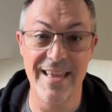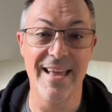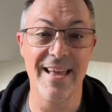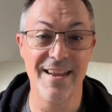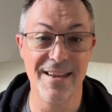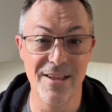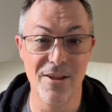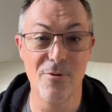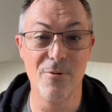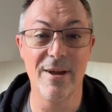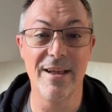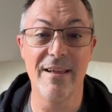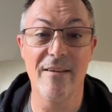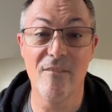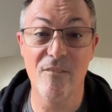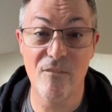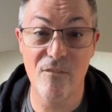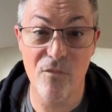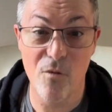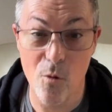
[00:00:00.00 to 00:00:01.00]
and no wait,
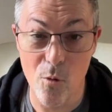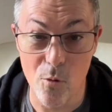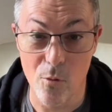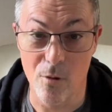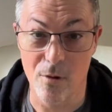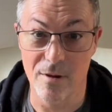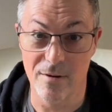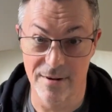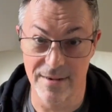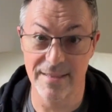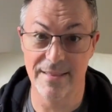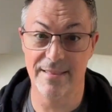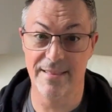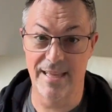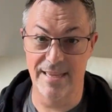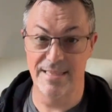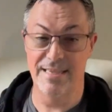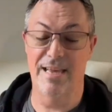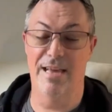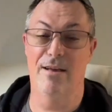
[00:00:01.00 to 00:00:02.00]
4.
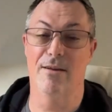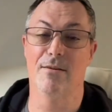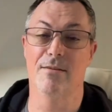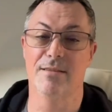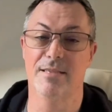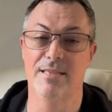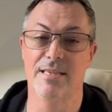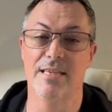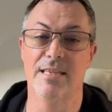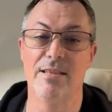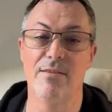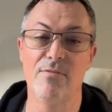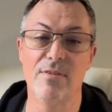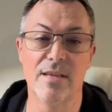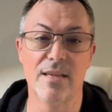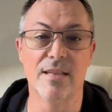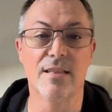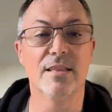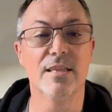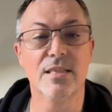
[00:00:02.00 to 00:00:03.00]
That's how
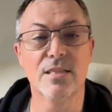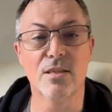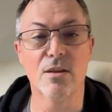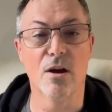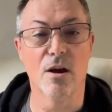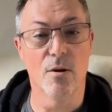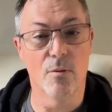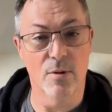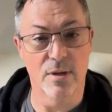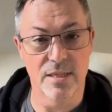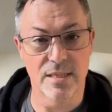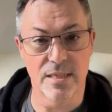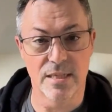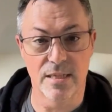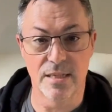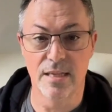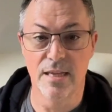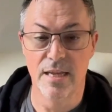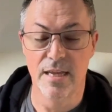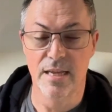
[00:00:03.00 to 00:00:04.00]
significant this guy was
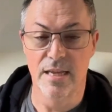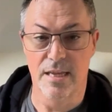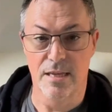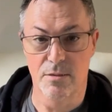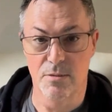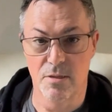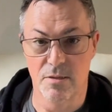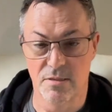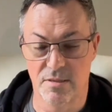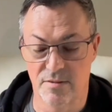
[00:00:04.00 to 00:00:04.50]
in terms